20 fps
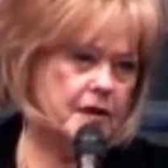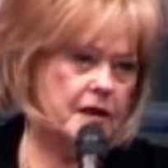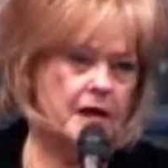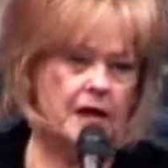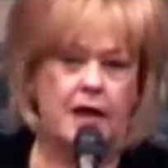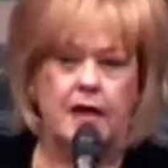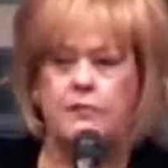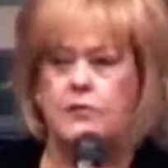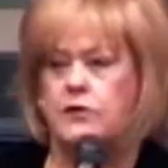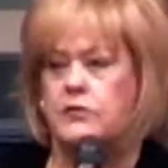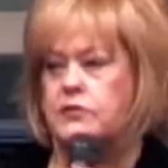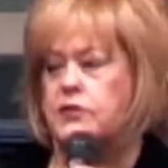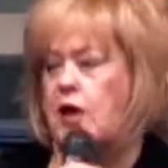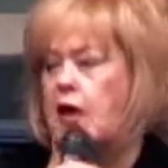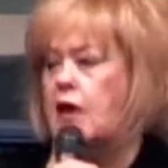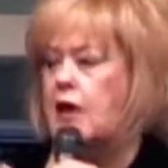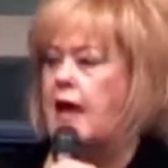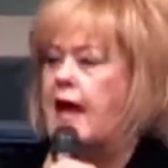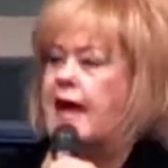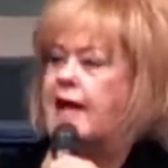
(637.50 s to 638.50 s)
He wants our
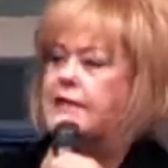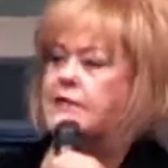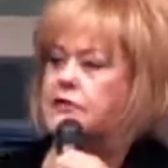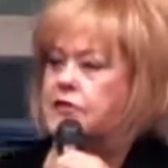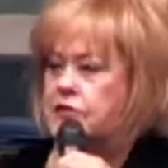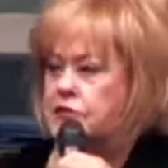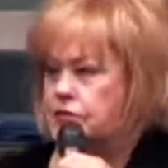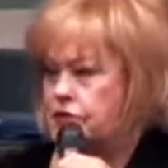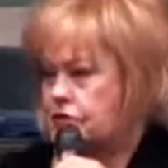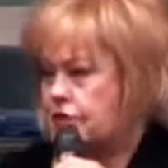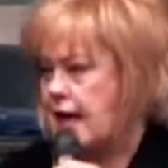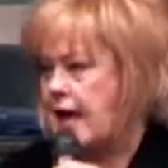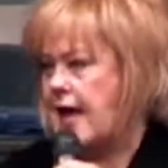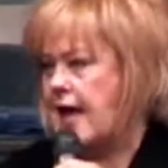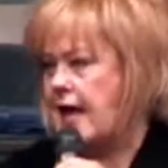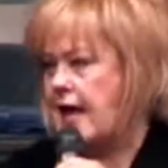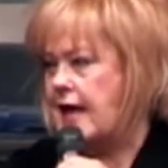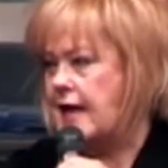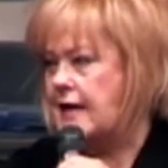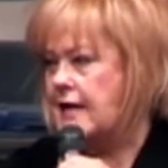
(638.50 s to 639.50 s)
light to
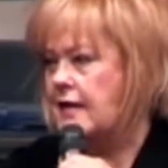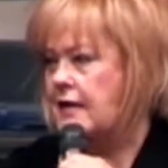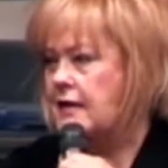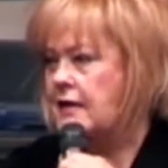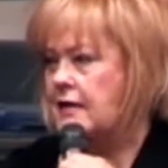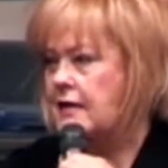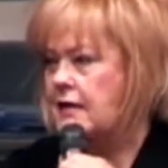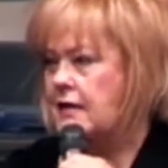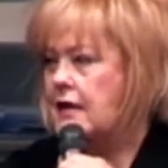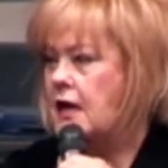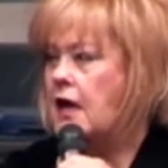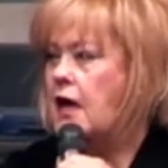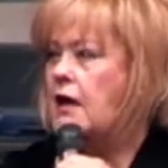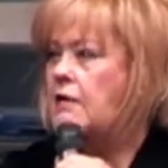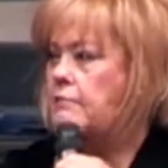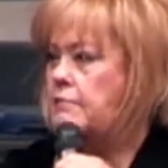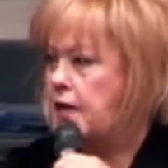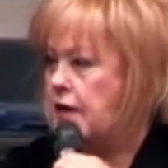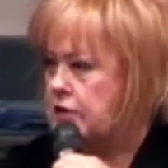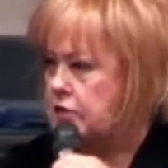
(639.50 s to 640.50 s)
shine
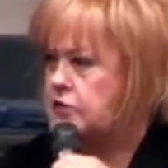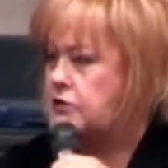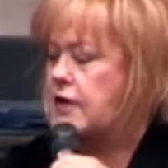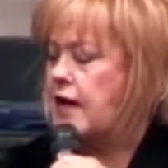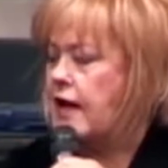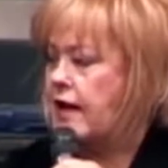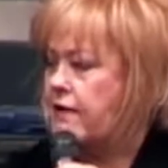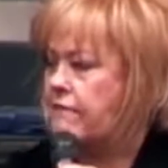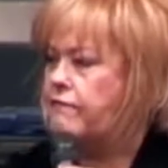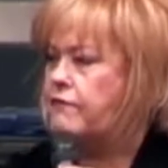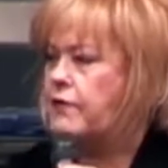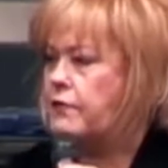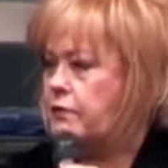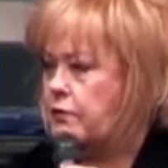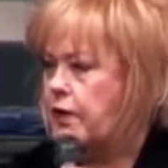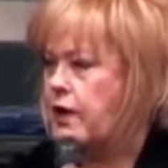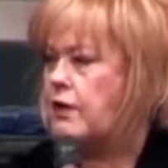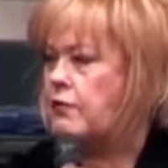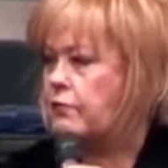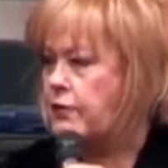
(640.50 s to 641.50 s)
amongst
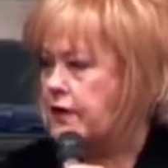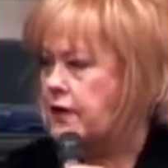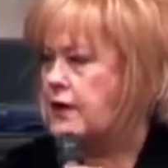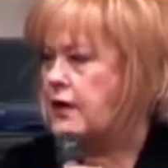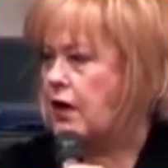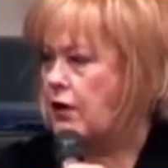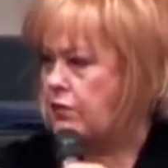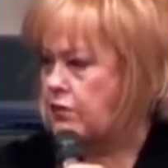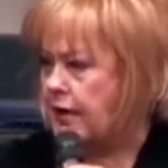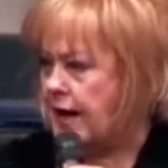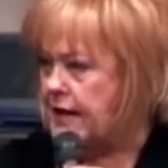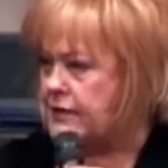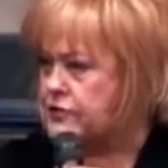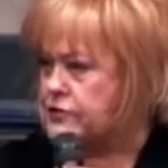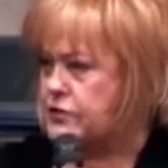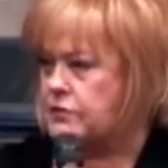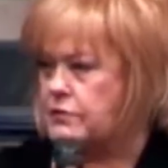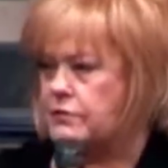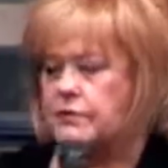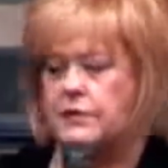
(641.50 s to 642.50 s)
everywhere we go, right,
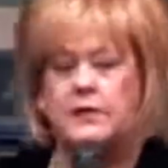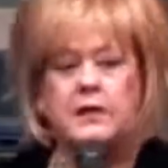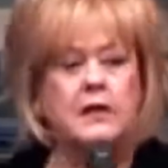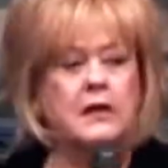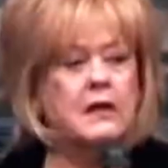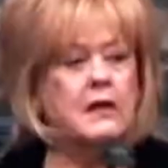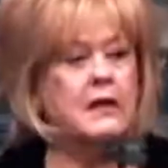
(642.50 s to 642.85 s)
children?